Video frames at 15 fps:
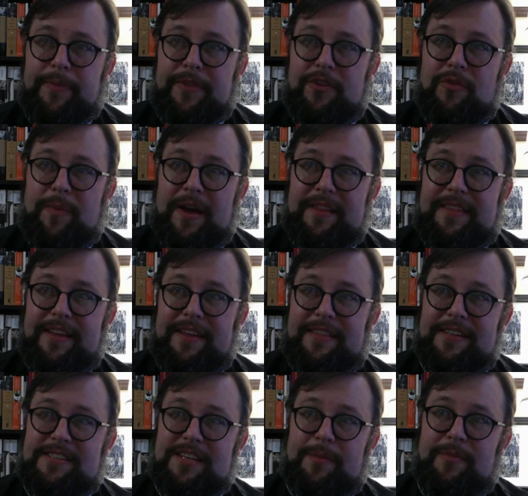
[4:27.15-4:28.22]
you might think
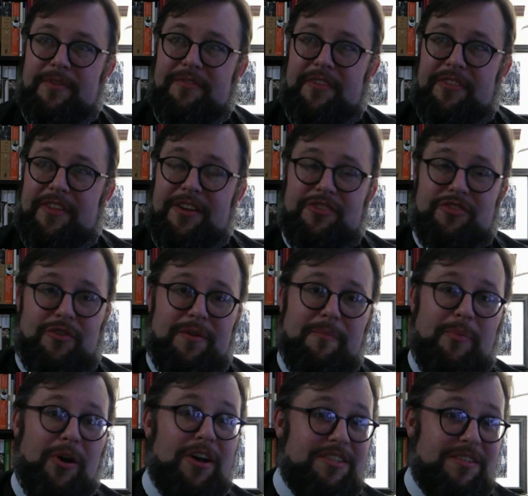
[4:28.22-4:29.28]
that some of the things are
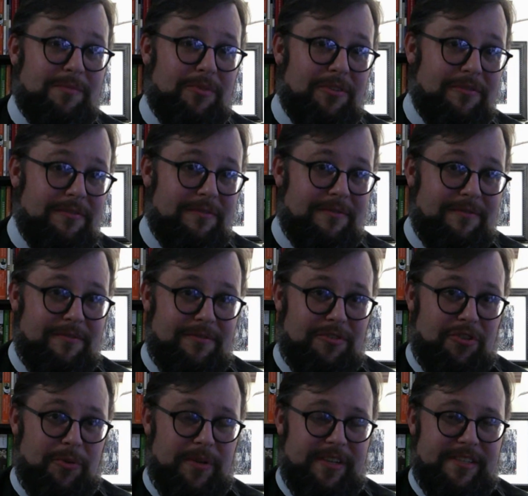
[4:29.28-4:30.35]
impossible
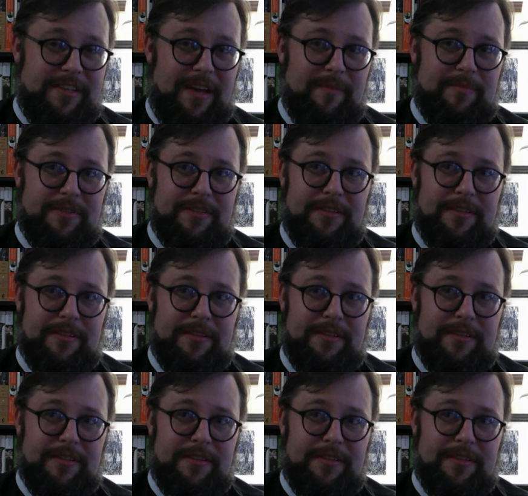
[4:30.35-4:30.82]
to accept.